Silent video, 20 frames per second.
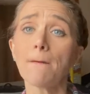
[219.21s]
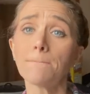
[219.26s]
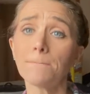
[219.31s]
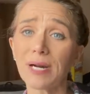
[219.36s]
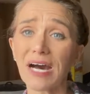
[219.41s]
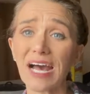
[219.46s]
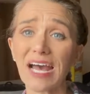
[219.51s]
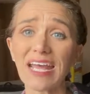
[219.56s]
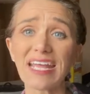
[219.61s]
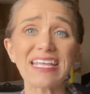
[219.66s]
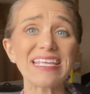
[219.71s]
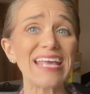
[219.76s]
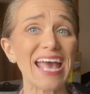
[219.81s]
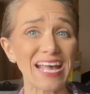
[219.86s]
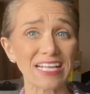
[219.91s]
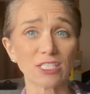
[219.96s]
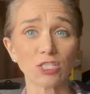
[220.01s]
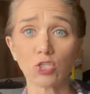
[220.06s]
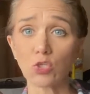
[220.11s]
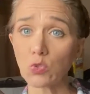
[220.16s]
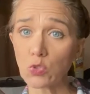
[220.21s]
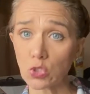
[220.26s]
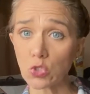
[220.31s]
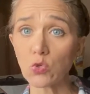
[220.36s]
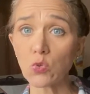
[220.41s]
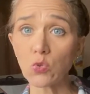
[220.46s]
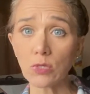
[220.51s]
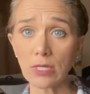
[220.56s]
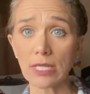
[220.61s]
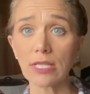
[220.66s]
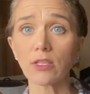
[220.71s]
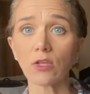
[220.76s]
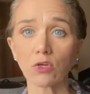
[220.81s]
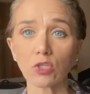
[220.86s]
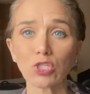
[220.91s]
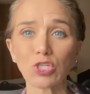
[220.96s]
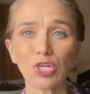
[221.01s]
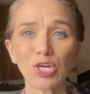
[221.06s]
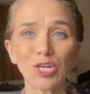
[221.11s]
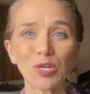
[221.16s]
But yes, you do need
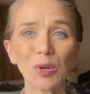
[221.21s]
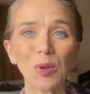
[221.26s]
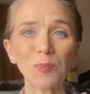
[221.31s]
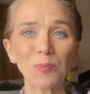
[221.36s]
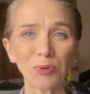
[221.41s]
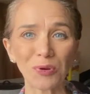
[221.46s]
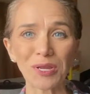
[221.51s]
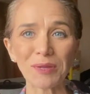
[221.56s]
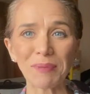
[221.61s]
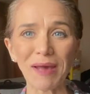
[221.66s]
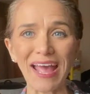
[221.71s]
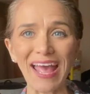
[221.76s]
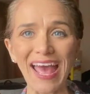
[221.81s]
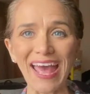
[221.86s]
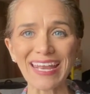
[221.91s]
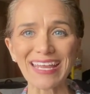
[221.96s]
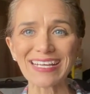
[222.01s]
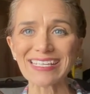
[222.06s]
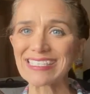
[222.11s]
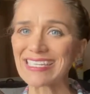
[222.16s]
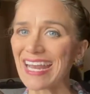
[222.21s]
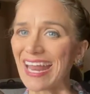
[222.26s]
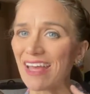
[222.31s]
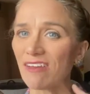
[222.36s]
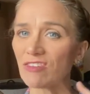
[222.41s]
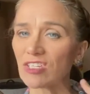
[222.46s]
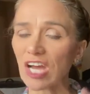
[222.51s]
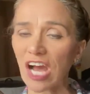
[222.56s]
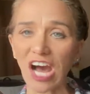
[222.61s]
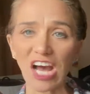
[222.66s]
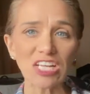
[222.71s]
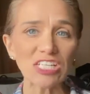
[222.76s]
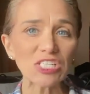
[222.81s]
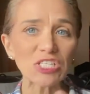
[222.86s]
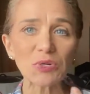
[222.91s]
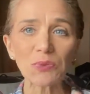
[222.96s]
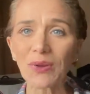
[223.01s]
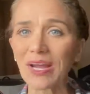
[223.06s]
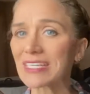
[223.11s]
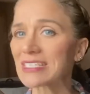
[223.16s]
those good prebiotics, and I have
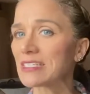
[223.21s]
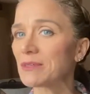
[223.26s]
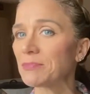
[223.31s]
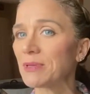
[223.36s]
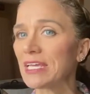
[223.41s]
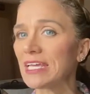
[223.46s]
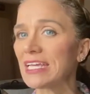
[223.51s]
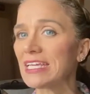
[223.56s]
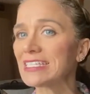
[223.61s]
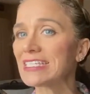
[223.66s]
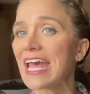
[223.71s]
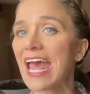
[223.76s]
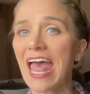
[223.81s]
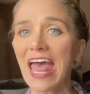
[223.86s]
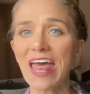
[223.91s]
tons of recipes